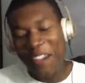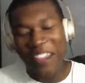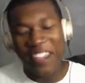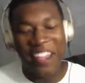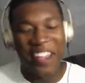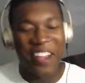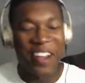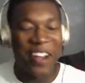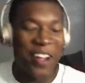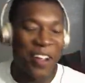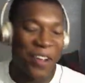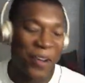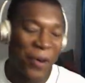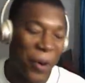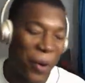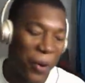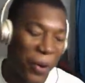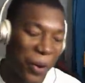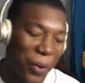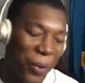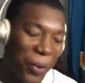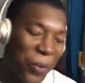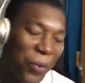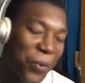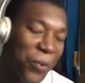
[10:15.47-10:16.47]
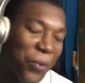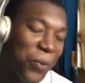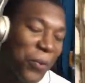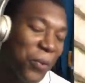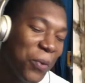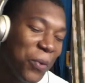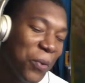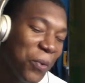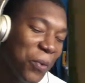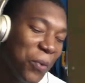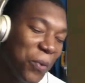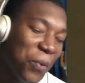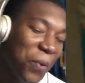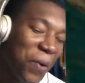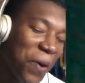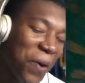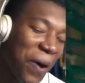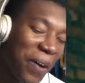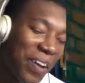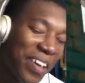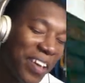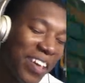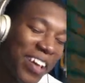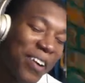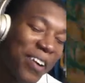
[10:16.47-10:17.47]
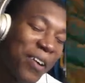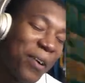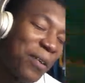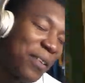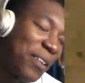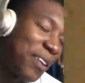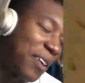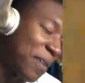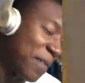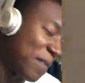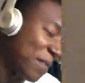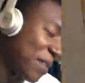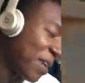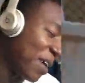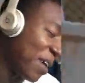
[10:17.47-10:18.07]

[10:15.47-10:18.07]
Okay, all right, hold up. Who? Okay, hold up.